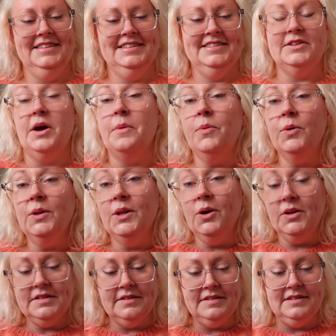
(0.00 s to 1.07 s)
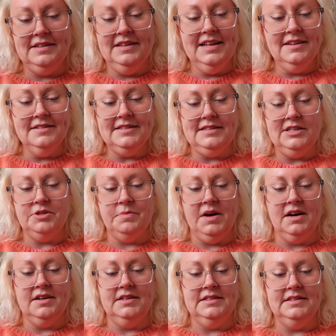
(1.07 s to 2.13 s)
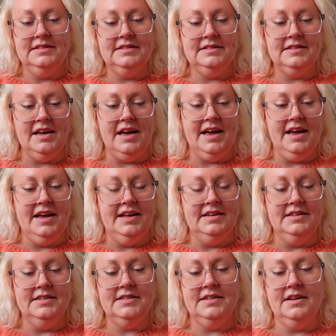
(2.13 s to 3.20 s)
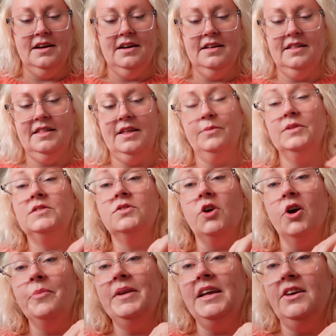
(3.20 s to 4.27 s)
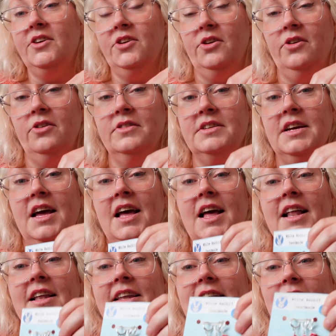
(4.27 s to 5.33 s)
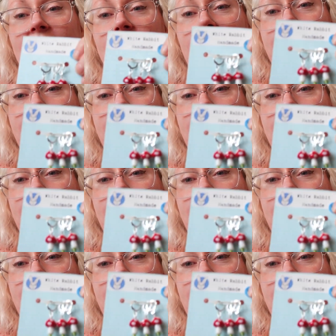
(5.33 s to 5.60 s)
So I bought lots of little stitch markers, and there were so many cute little